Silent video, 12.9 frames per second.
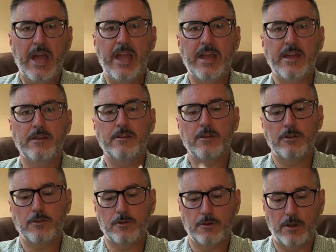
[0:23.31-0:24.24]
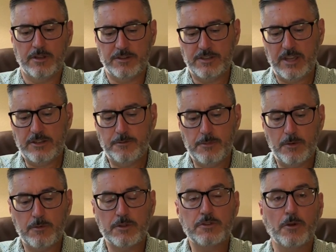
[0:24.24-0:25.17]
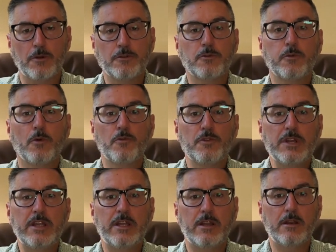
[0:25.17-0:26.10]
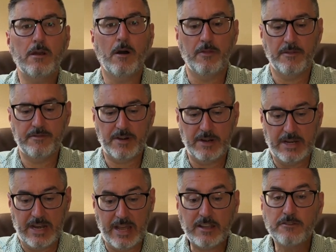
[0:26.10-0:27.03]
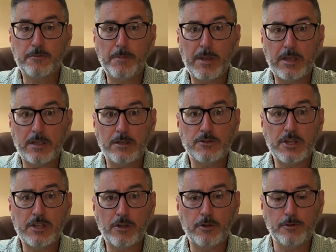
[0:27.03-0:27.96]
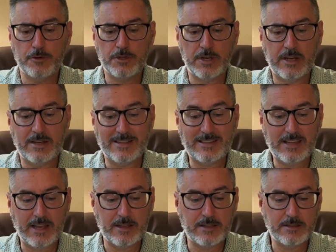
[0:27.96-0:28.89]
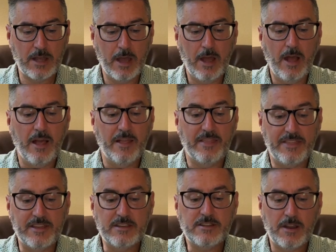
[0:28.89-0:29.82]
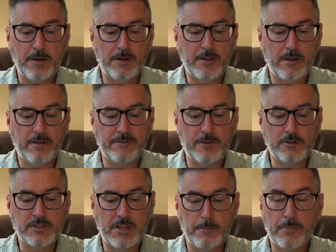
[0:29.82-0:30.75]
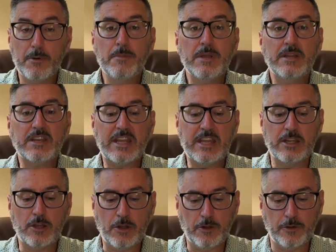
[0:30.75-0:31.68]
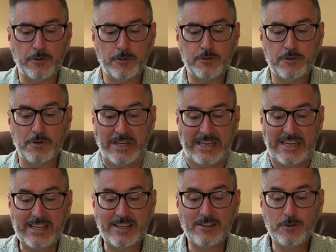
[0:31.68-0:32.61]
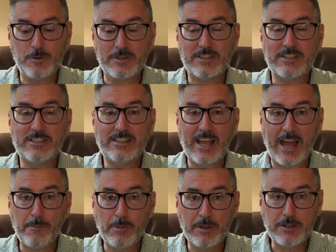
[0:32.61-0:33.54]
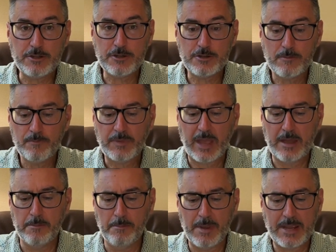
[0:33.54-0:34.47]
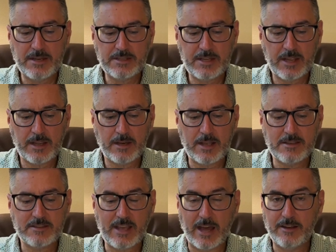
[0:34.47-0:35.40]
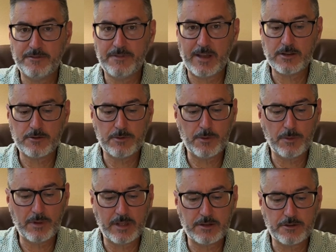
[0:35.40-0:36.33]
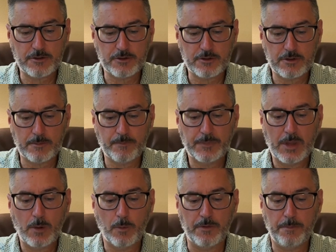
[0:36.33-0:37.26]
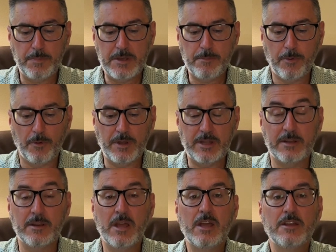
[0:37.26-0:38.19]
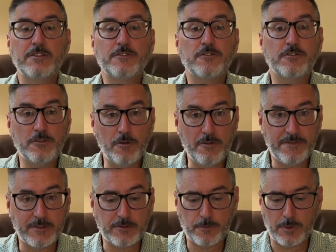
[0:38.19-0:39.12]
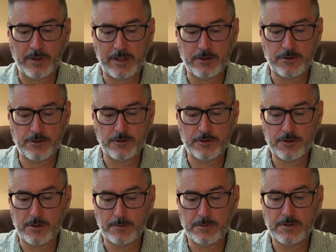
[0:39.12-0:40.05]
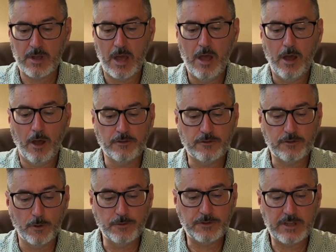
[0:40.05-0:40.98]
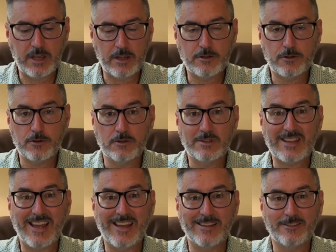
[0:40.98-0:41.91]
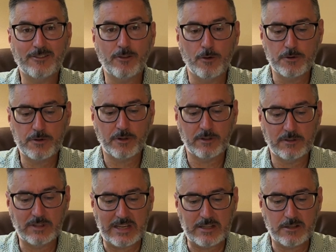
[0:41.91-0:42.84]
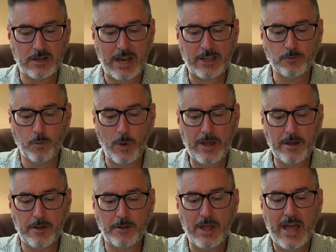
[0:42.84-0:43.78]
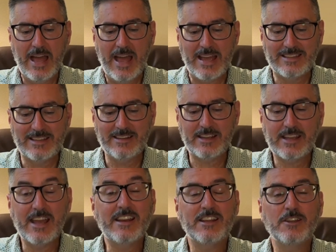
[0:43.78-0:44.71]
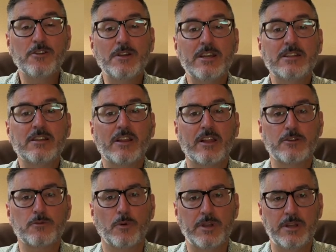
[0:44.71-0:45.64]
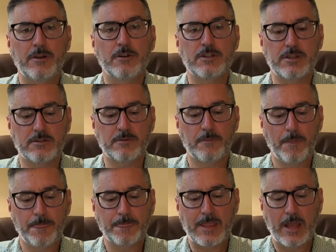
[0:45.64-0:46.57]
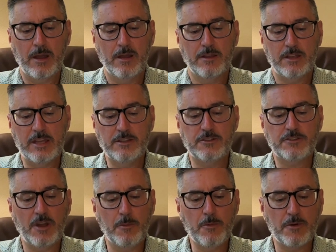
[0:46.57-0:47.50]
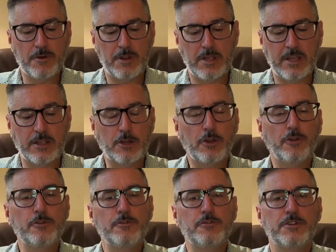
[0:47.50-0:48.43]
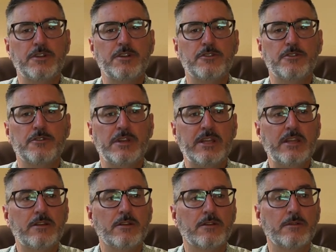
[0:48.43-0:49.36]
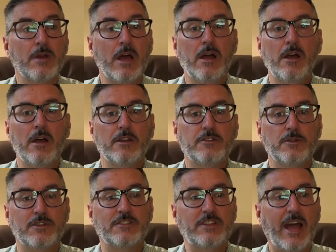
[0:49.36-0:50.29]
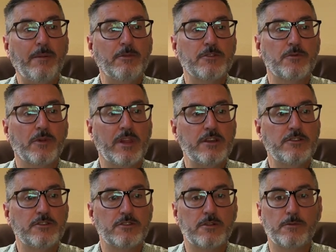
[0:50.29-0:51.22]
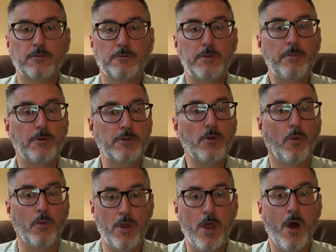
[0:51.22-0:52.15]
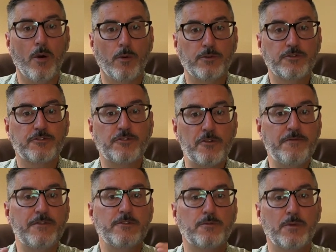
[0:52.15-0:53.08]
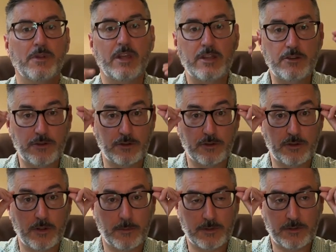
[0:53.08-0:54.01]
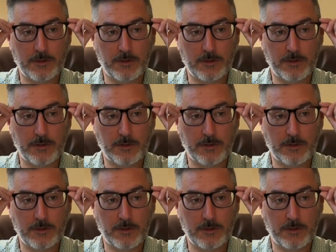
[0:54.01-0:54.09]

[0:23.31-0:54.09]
And your assessment results will read on the very next page, inclusion, and it says, this area of your temperament includes your need to establish and maintain a satisfactory relationship with people in surface relationships, associations, and socialization, as well as indicating your intellectual energies. In summary, inclusion is your need to establish relationships with people you don't know, surface relationships.